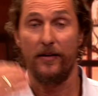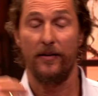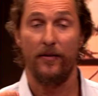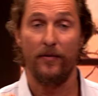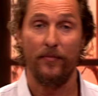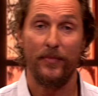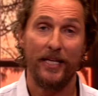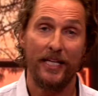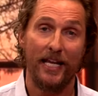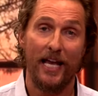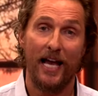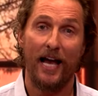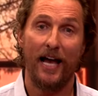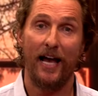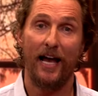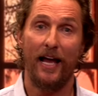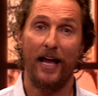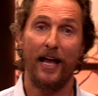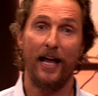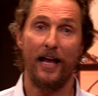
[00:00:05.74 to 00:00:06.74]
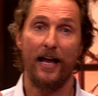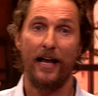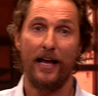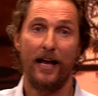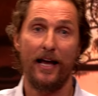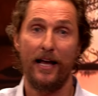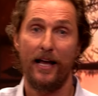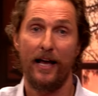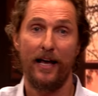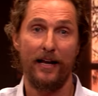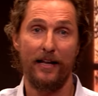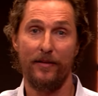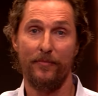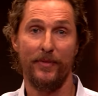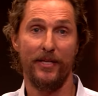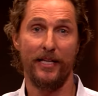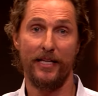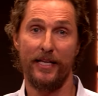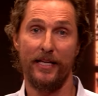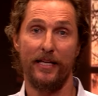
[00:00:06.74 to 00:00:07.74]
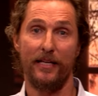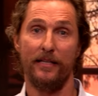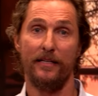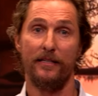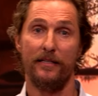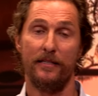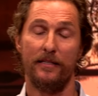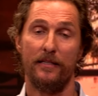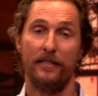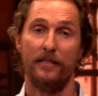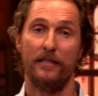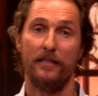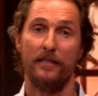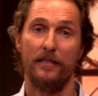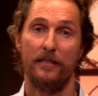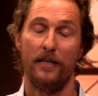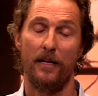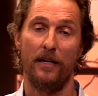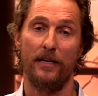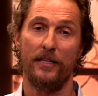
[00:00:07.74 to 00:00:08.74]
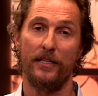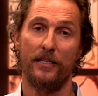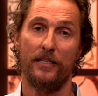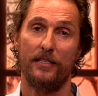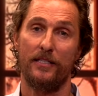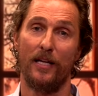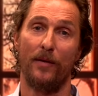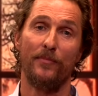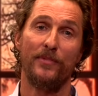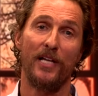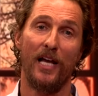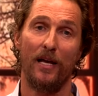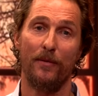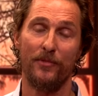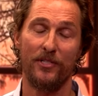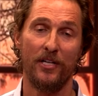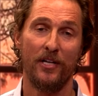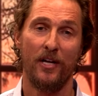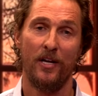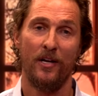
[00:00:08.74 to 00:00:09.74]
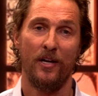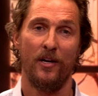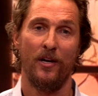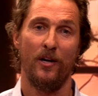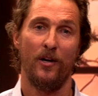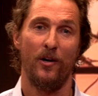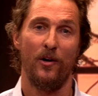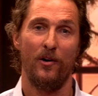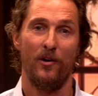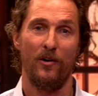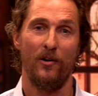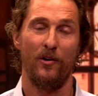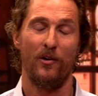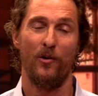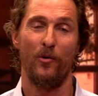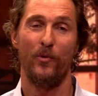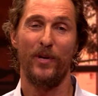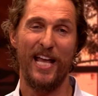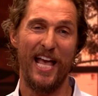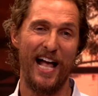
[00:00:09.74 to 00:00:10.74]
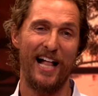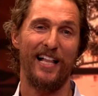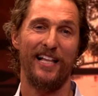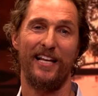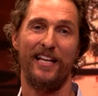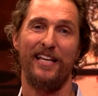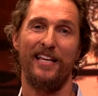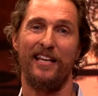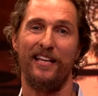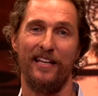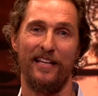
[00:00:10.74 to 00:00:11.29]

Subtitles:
Me, I got to admit again, sometimes reality,